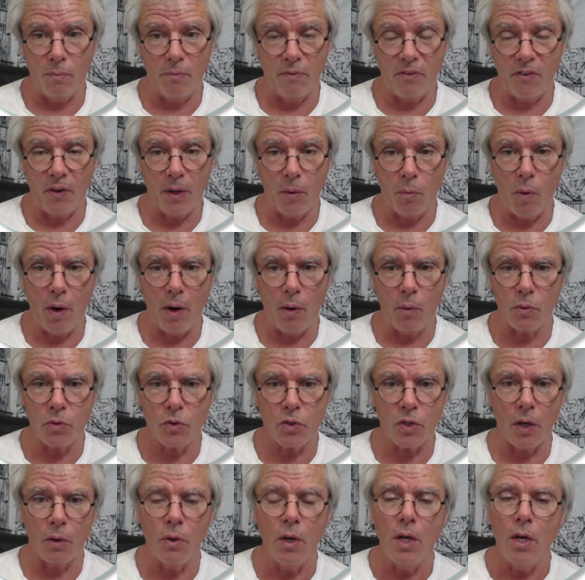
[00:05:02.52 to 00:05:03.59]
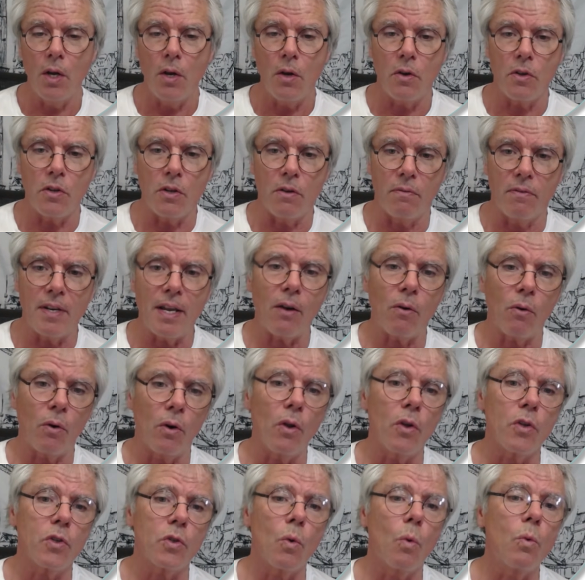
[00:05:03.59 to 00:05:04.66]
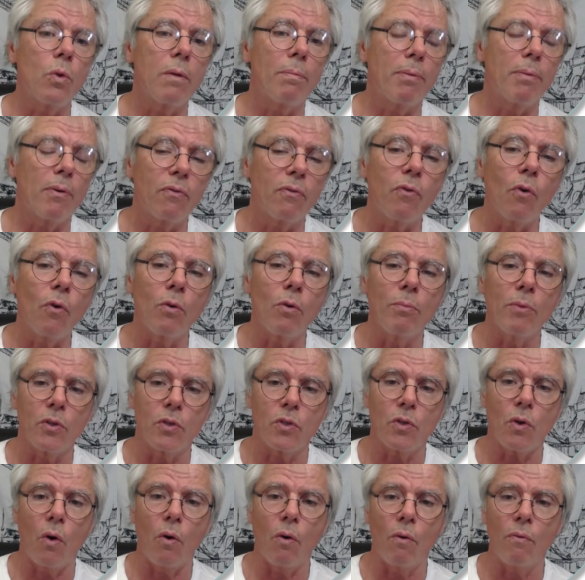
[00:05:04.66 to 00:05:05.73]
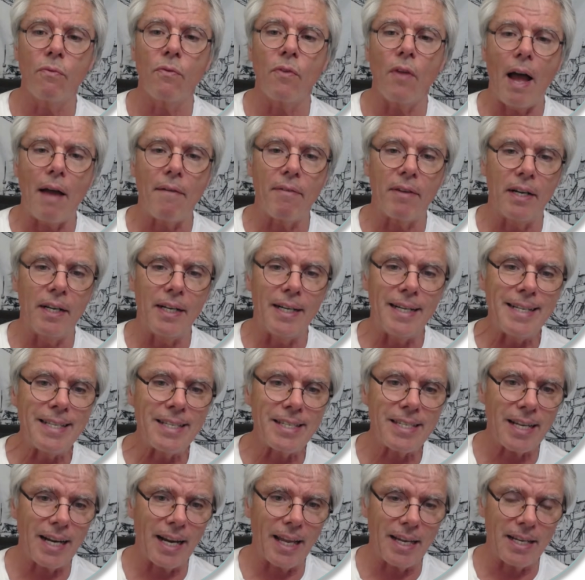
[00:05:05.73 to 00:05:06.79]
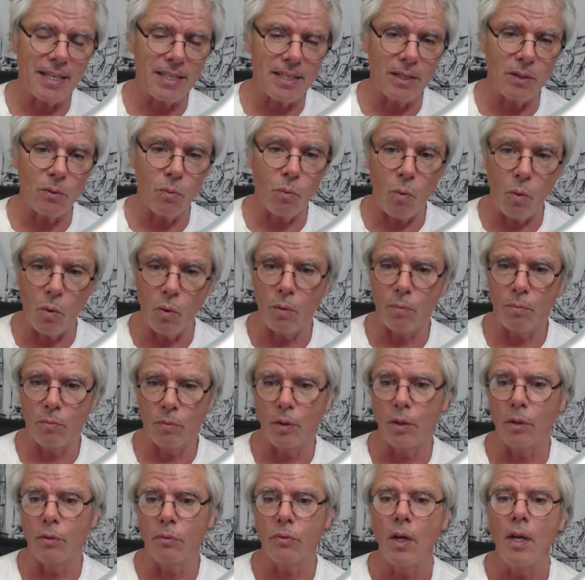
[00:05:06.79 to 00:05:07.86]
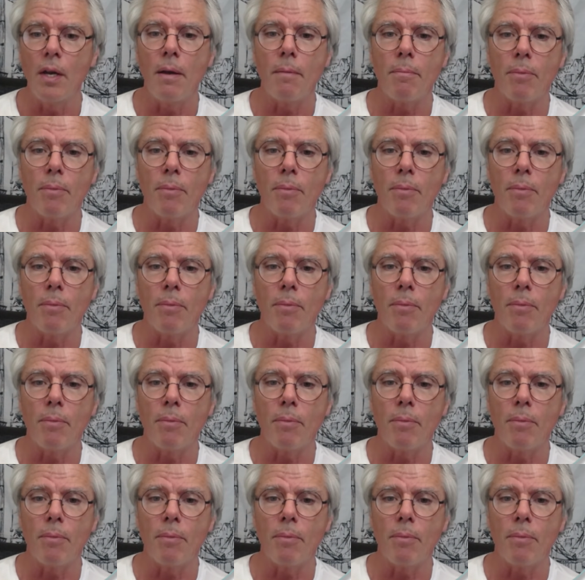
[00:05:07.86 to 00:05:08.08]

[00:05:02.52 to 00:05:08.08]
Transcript: very well. So you've now lost all the performance of having an insulated warm roof,